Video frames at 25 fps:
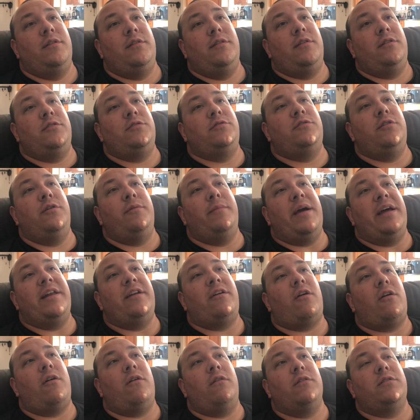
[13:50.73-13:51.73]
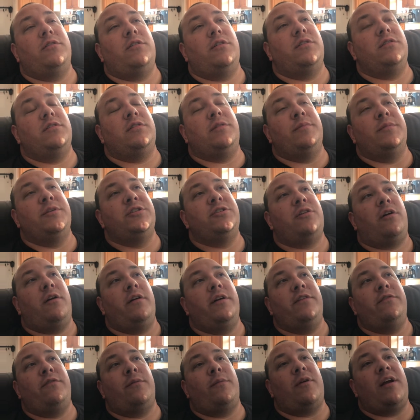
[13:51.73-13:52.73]
there's too many. The
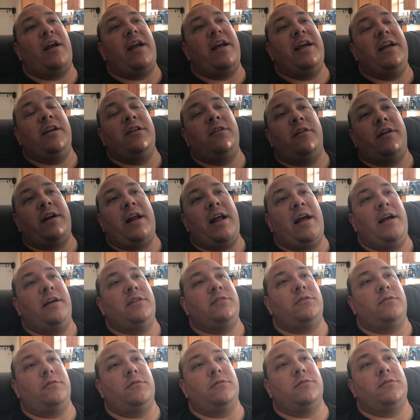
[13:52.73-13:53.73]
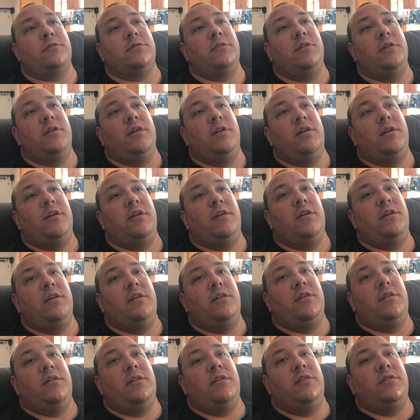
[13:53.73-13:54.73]
majority of them are ignorant assholes,
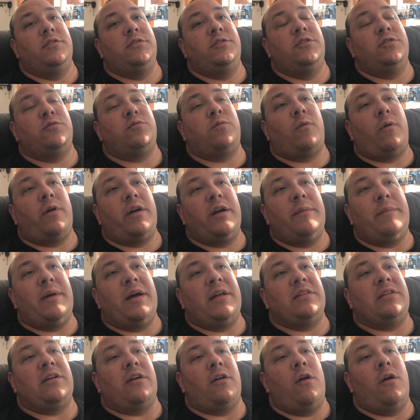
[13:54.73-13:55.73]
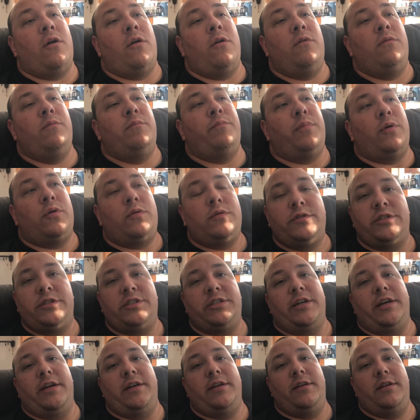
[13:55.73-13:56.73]
just worried about their own
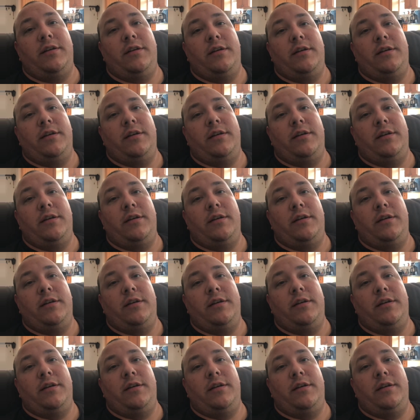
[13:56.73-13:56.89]
bullshit,